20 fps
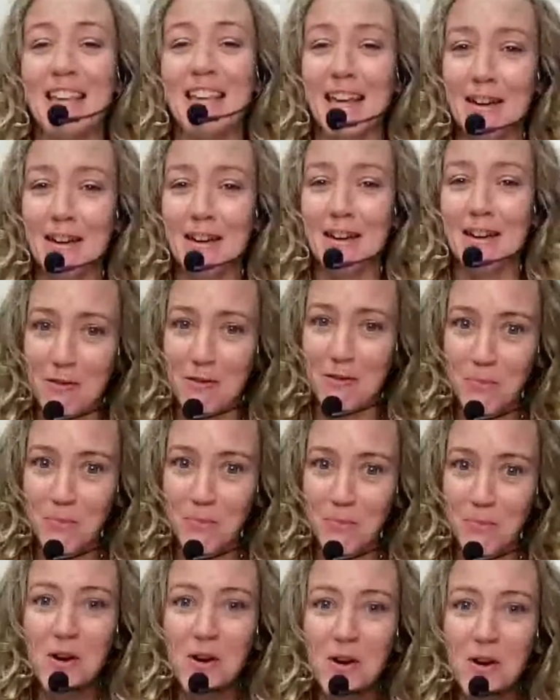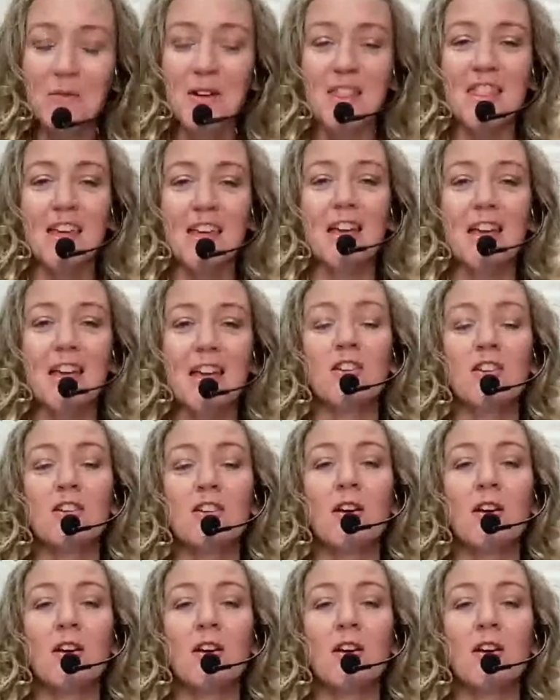get him on board with it,